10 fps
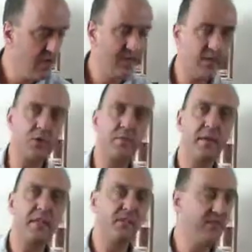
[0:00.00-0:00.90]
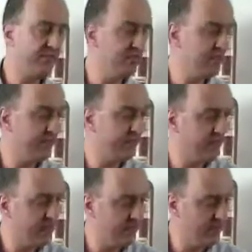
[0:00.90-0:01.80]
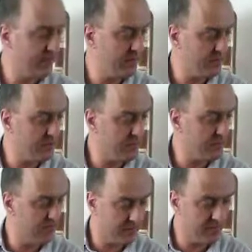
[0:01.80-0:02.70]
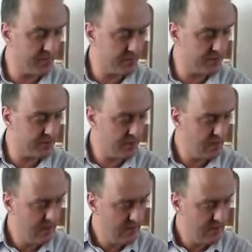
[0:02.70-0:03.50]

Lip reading: It also plays differently from a Les Paul, from a Gibson.